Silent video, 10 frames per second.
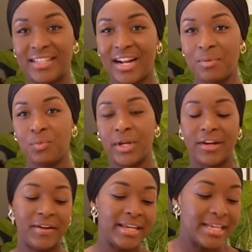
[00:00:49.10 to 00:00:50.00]
that I'm
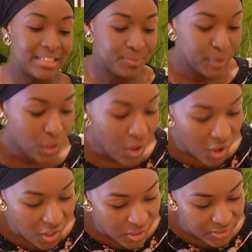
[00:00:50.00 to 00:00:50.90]
wearing is
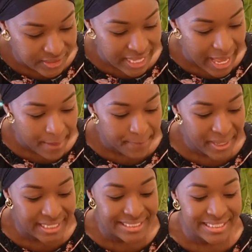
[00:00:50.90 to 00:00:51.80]
McCall's
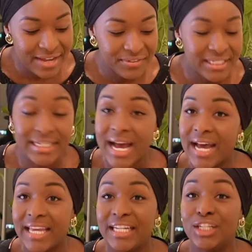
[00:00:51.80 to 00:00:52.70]

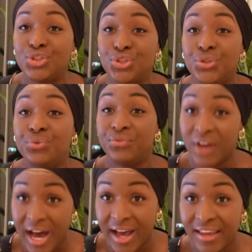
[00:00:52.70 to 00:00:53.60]

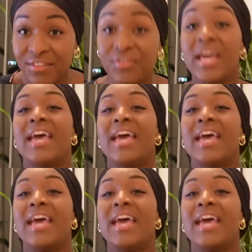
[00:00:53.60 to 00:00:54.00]
M7925.